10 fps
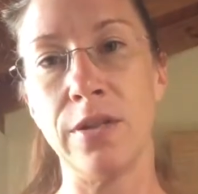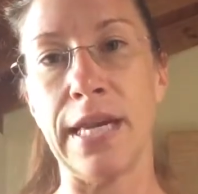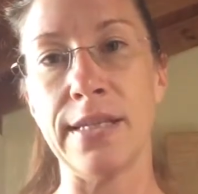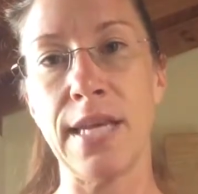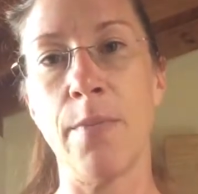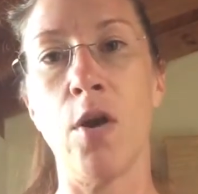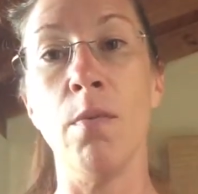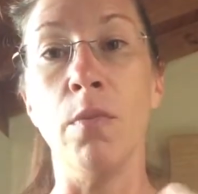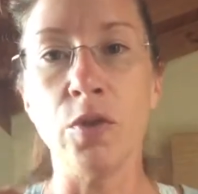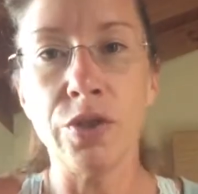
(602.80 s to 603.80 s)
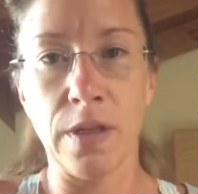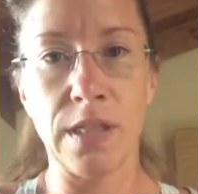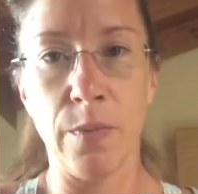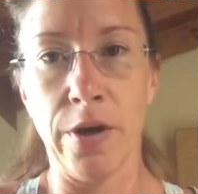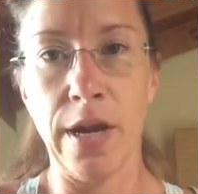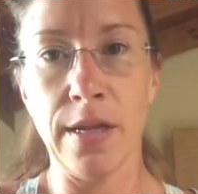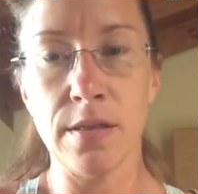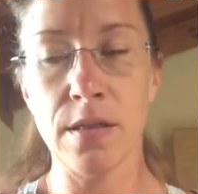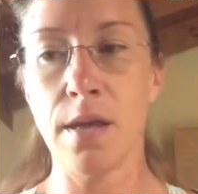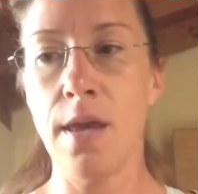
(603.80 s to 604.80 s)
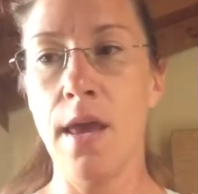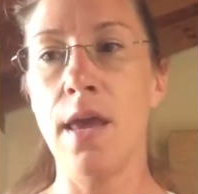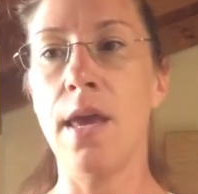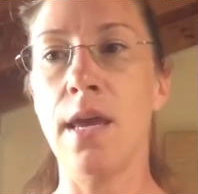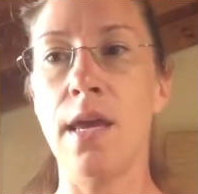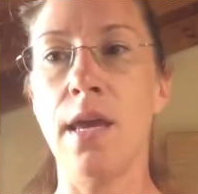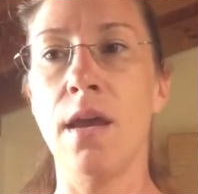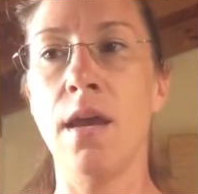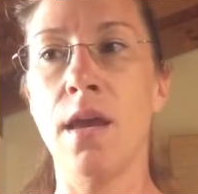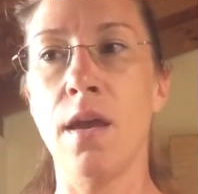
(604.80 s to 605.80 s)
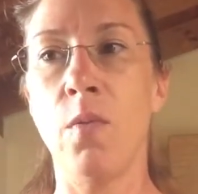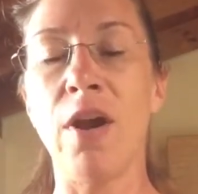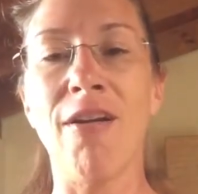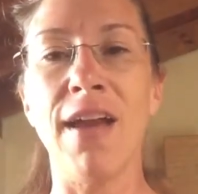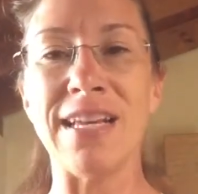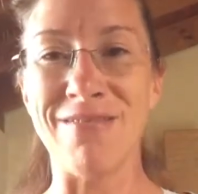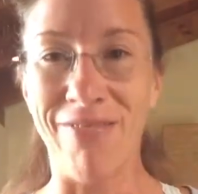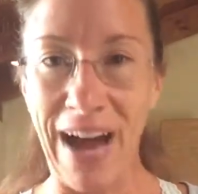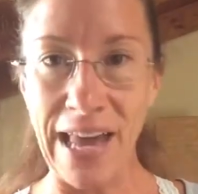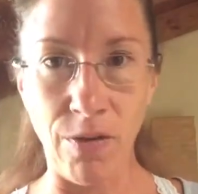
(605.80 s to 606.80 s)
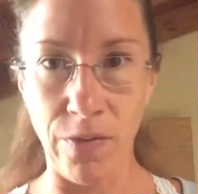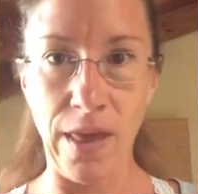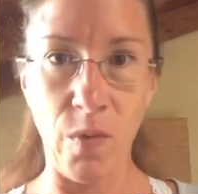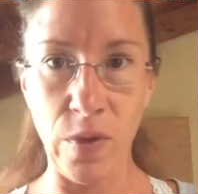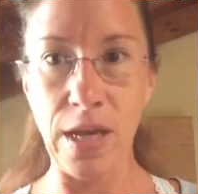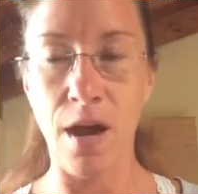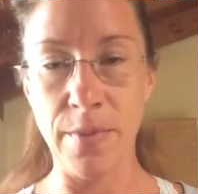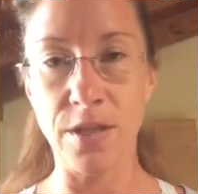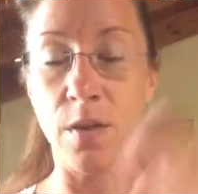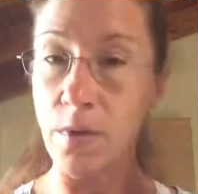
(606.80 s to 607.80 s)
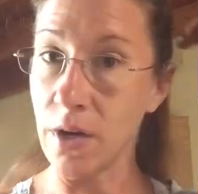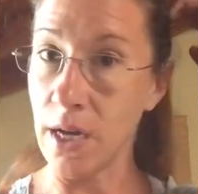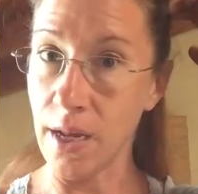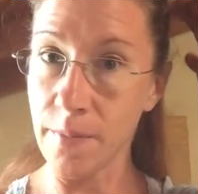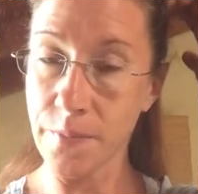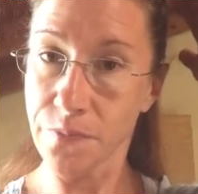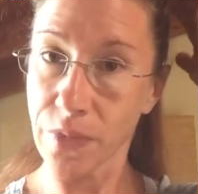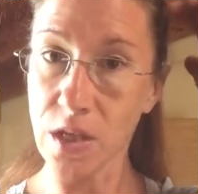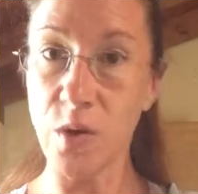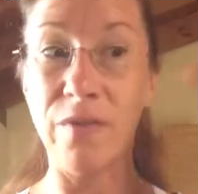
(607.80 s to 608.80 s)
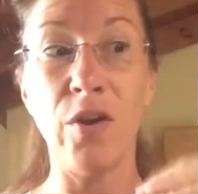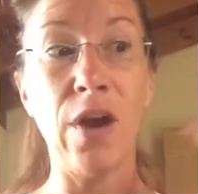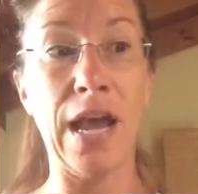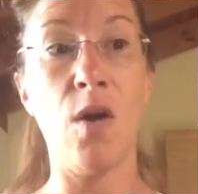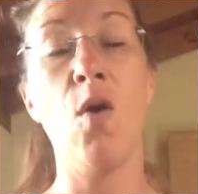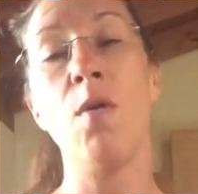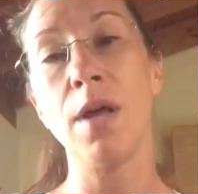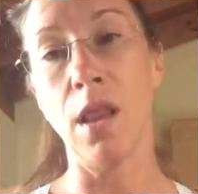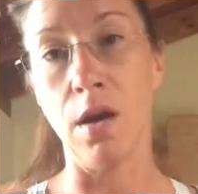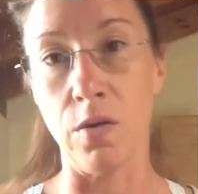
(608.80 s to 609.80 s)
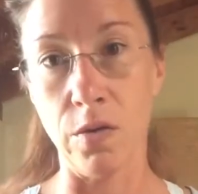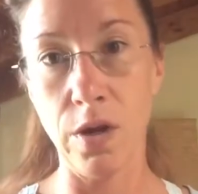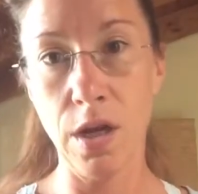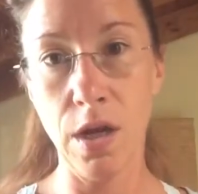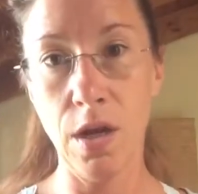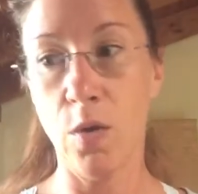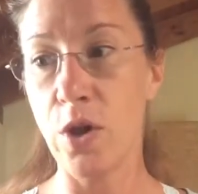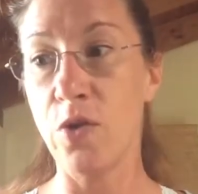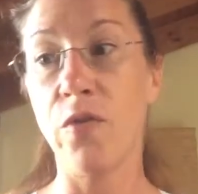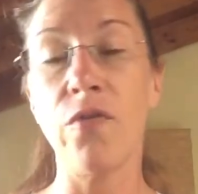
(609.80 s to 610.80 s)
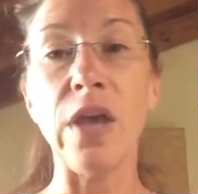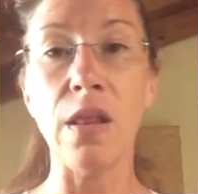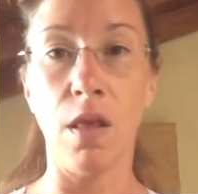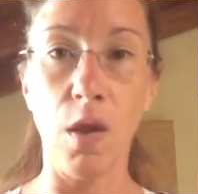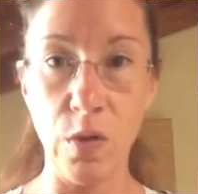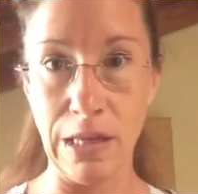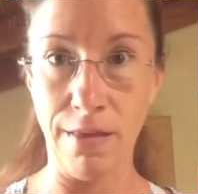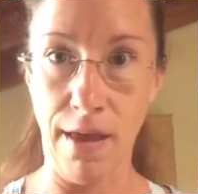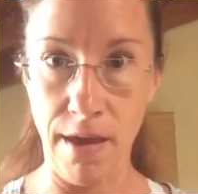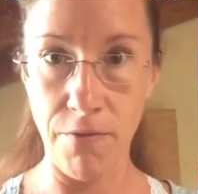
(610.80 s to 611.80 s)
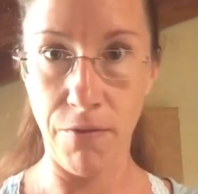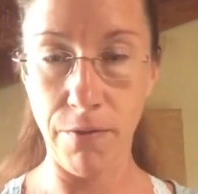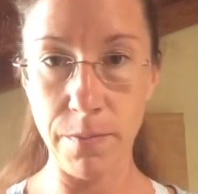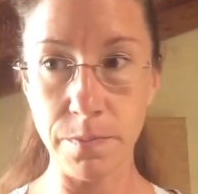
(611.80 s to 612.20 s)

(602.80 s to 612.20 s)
landscape, our emotional experience, we are is vital that we come into community. So if you're at home alone or you feel alone in life,